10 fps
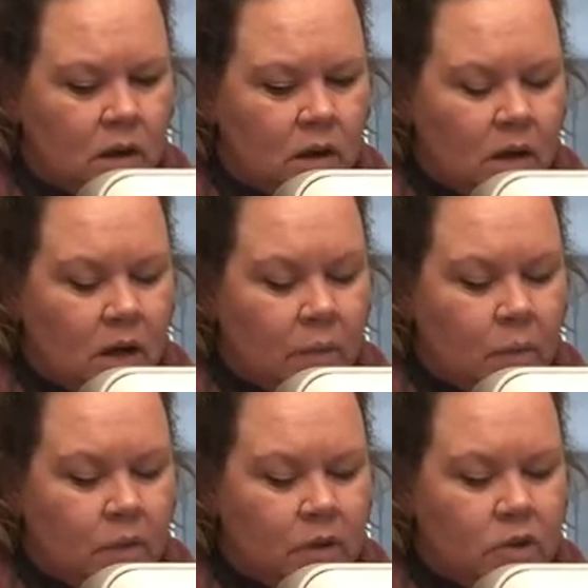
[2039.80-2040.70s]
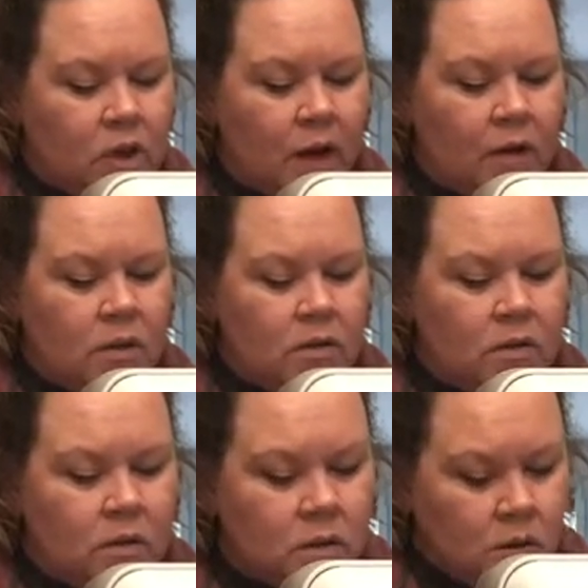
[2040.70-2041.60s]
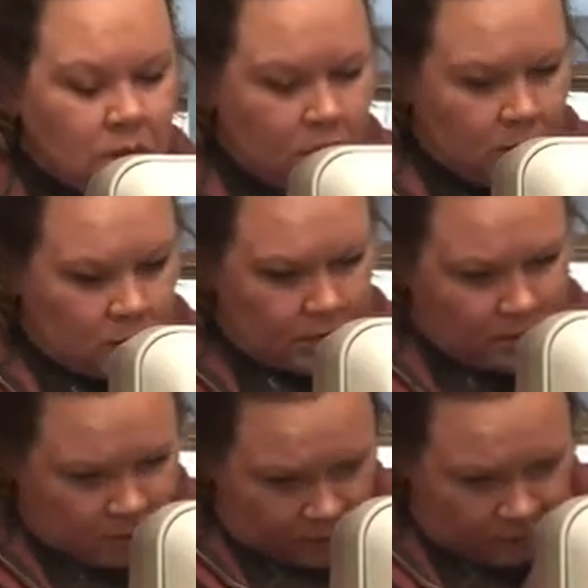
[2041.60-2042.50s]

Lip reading: I'm a middle child. Close enough